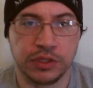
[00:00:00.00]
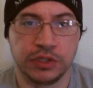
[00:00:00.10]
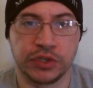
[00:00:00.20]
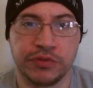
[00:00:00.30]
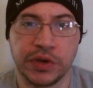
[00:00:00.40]

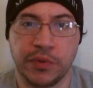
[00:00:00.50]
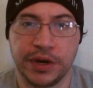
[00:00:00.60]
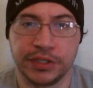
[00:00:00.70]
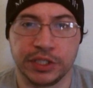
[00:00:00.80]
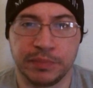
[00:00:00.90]
Usually
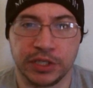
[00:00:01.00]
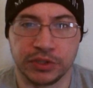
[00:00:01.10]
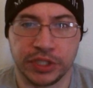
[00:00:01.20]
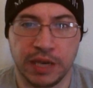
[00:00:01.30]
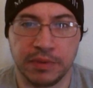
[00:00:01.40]
requires a
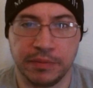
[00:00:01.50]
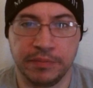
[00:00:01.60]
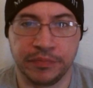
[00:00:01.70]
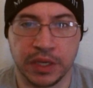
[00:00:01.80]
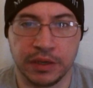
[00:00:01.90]
special type of
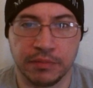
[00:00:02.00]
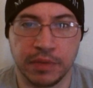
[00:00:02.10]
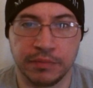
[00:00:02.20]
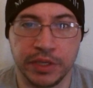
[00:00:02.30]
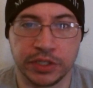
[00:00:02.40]

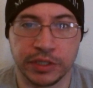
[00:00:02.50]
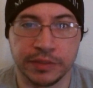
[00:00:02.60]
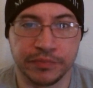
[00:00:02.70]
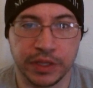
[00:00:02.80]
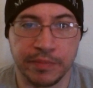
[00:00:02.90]

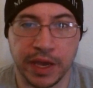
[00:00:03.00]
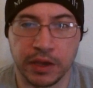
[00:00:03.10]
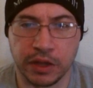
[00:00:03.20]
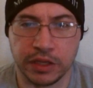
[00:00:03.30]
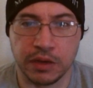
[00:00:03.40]
bombicha. They
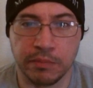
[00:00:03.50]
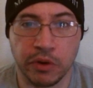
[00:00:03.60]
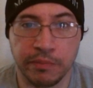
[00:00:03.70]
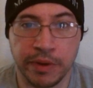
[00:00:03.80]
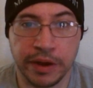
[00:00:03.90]
might call it a
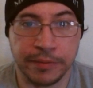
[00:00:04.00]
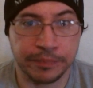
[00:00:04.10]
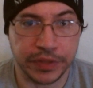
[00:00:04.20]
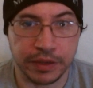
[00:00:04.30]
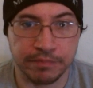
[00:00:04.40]
bomba
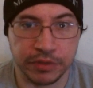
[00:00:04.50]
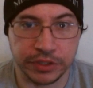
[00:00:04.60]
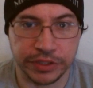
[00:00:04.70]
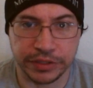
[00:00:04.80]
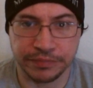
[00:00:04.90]
in
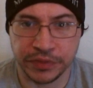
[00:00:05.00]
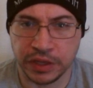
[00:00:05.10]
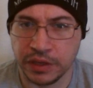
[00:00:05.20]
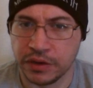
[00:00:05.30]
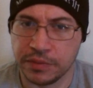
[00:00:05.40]
Brazil,
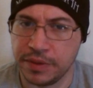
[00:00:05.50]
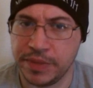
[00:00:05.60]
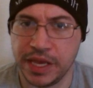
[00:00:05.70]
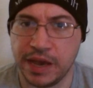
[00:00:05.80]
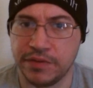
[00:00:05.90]
or
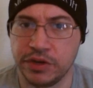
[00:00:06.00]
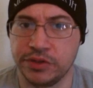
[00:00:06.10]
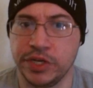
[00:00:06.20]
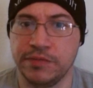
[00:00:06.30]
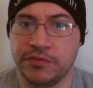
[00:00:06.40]
maybe they have
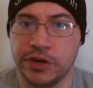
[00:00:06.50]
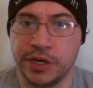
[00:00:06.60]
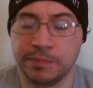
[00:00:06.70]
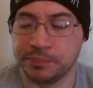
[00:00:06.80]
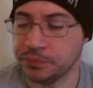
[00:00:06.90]
another name
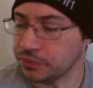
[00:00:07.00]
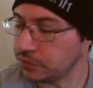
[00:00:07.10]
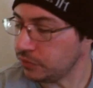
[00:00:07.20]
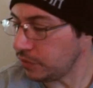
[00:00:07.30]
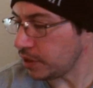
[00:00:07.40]
for it.
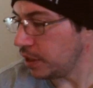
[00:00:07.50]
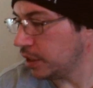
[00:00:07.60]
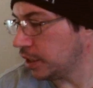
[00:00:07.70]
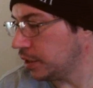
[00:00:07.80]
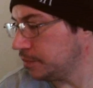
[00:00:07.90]

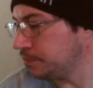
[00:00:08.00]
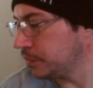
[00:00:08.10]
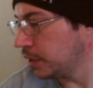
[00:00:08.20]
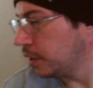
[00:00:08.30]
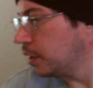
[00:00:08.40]
I
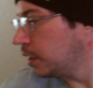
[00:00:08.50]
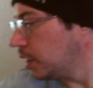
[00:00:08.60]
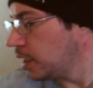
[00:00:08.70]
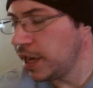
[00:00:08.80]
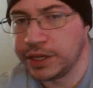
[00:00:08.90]

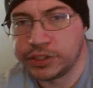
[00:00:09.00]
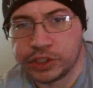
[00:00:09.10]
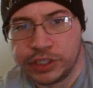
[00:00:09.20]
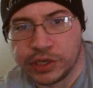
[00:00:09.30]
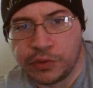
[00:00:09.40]

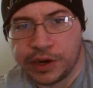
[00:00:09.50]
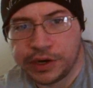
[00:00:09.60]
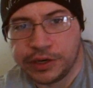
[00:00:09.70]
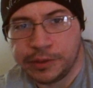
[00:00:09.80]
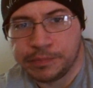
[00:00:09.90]
actually
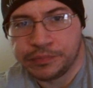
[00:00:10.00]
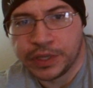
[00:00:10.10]
acquired